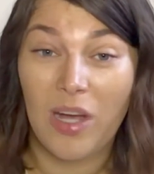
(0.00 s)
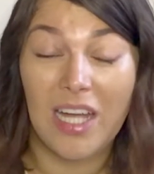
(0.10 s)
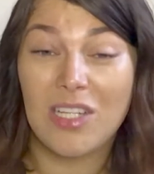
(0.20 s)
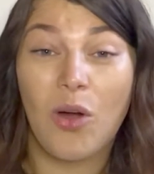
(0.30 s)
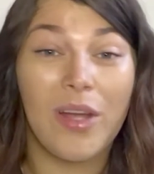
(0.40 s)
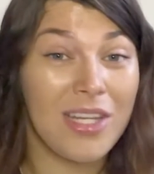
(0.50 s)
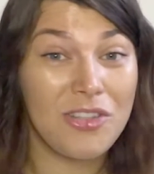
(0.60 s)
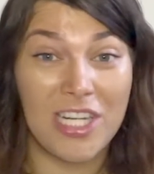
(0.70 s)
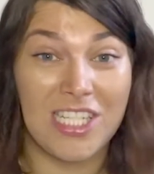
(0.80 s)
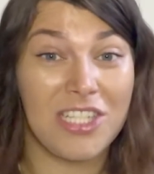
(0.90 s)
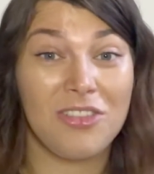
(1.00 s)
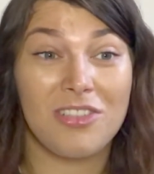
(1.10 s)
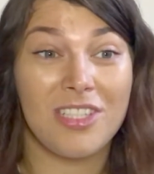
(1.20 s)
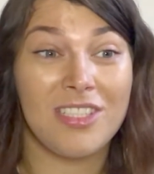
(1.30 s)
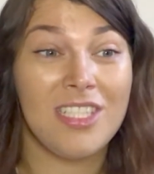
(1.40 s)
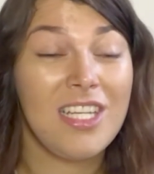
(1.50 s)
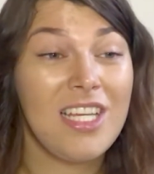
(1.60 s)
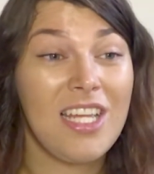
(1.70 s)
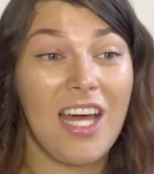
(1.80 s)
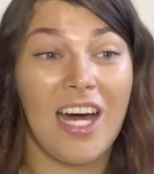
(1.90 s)
toilet train children.
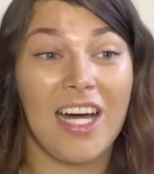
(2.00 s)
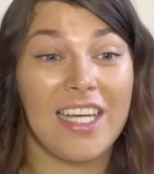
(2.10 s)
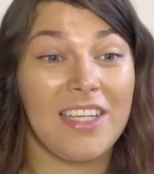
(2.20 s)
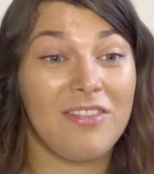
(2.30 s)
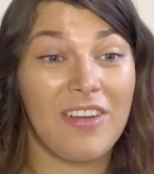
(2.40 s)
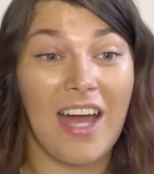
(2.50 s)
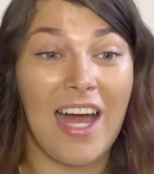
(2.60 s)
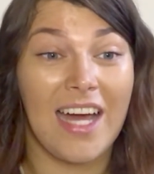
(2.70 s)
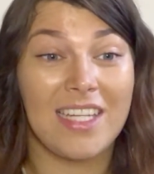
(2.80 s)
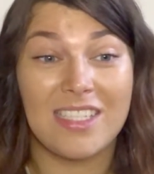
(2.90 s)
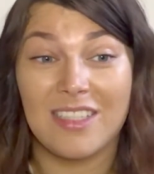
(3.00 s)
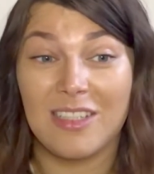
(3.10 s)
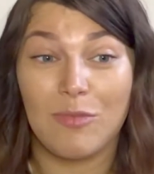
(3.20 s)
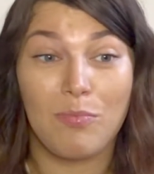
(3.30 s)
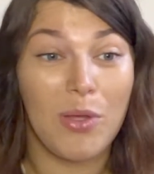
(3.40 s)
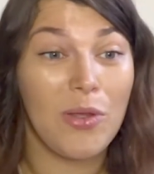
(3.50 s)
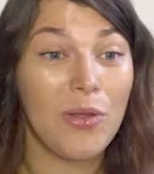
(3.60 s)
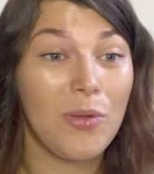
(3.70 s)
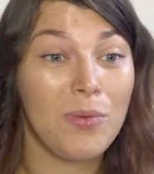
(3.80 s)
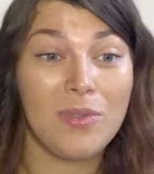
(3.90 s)
I've had
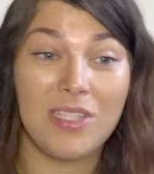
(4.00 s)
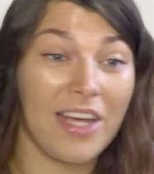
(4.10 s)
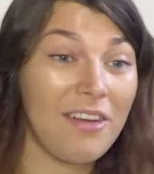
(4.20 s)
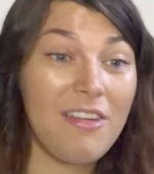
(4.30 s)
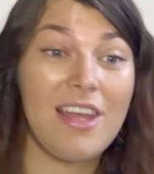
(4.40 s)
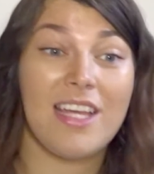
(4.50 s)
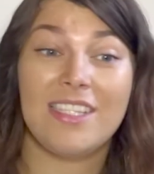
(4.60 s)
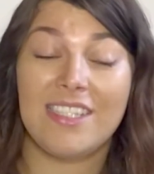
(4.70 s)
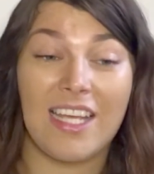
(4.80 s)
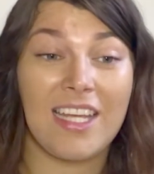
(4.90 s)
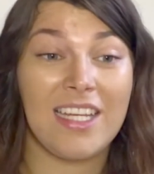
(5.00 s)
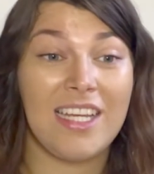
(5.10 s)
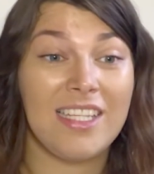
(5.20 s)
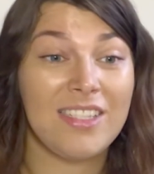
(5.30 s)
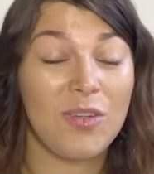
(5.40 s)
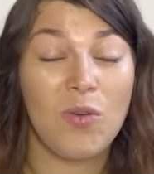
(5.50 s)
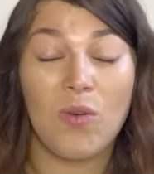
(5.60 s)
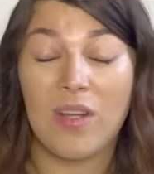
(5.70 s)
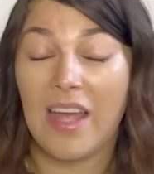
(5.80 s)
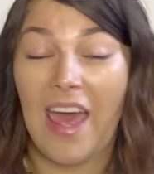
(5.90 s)
poo, diarrhea, sickness,
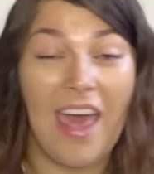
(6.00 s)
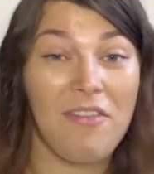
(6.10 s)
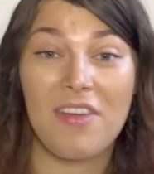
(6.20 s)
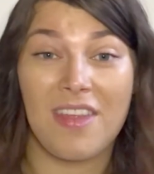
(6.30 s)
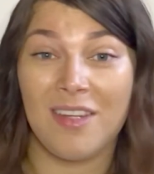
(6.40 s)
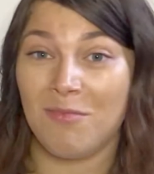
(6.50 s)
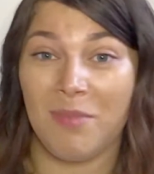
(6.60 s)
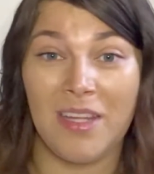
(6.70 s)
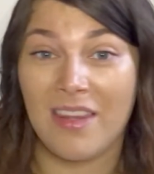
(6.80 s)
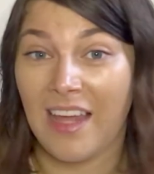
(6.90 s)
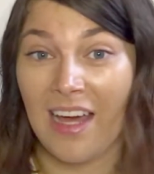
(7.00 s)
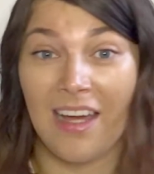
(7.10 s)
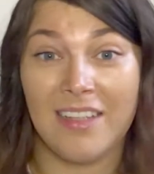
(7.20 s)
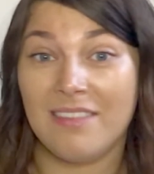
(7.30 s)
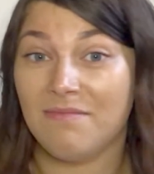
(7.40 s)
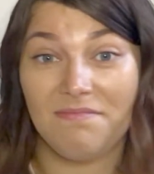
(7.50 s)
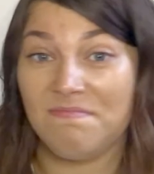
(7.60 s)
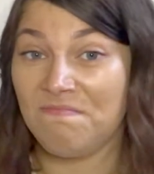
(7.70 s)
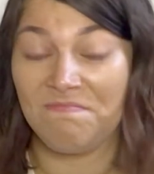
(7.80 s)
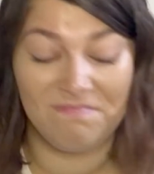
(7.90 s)
or everything, but that,
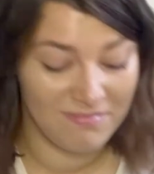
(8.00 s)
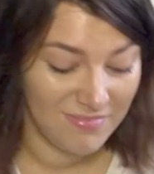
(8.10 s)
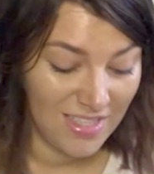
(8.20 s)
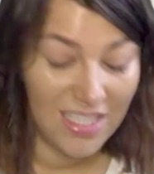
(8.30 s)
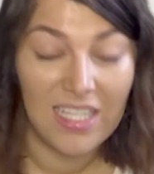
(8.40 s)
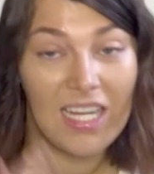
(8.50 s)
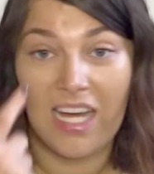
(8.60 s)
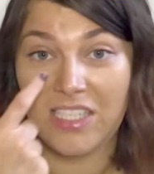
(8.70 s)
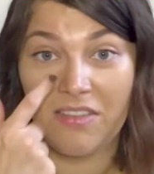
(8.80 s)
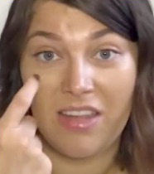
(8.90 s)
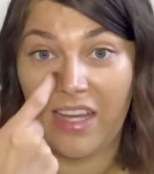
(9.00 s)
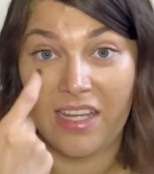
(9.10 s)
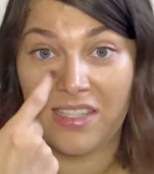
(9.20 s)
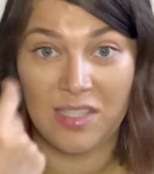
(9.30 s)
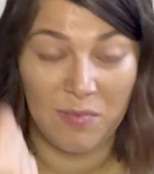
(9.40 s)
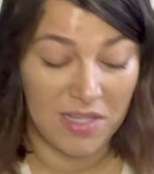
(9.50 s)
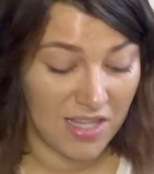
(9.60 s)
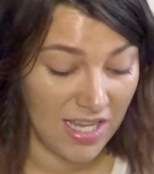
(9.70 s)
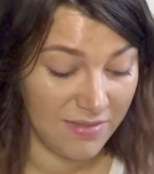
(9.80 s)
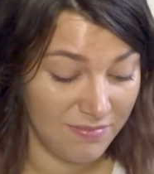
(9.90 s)
I don't think I could stomach
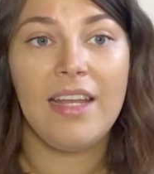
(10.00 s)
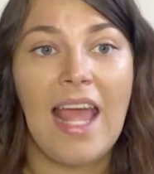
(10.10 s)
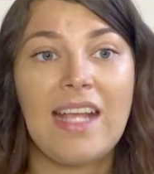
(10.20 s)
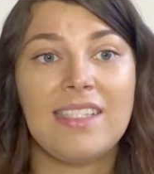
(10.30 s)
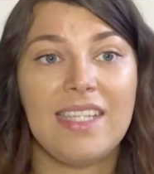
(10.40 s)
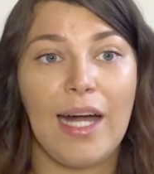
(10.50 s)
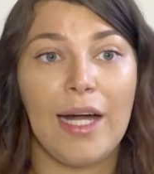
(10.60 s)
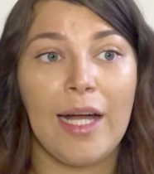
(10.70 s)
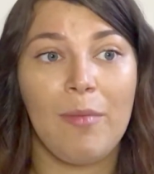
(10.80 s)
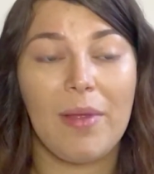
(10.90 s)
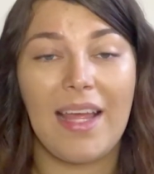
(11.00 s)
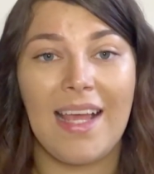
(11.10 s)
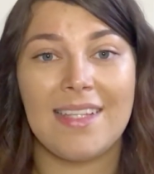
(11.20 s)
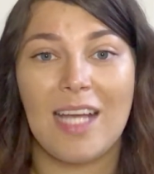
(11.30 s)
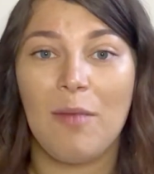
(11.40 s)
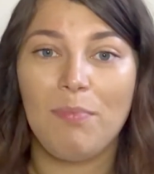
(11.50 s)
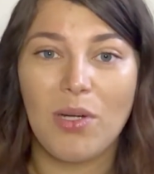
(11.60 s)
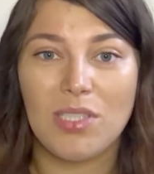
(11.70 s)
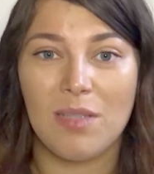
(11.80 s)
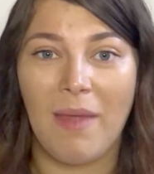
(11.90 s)
that. Next up is a
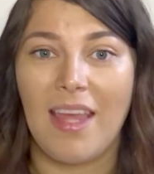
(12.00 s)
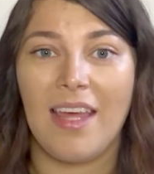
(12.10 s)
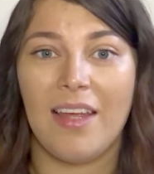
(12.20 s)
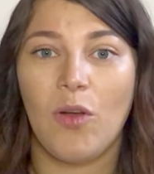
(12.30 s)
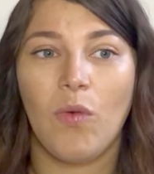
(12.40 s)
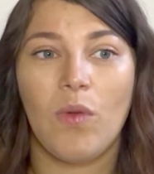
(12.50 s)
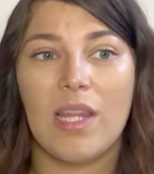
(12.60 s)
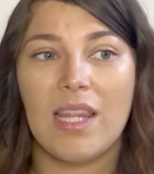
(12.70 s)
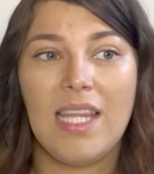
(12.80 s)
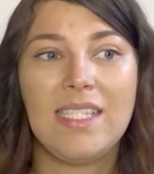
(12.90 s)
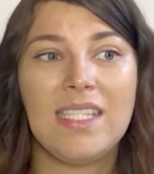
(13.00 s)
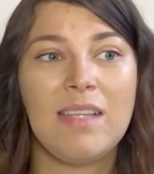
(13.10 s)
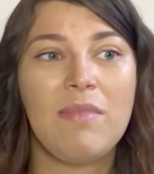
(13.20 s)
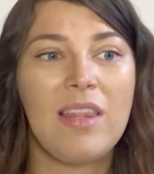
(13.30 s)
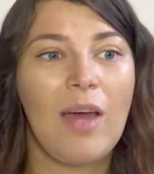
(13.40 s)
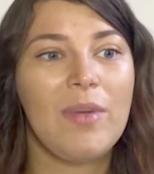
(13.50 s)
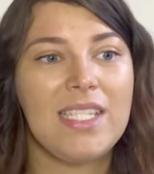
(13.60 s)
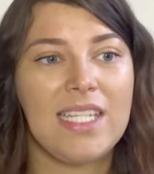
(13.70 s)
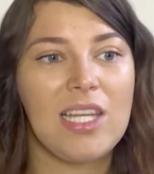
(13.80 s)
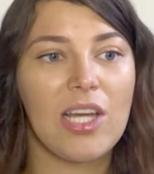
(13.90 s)
bottle maker. This is something that we did look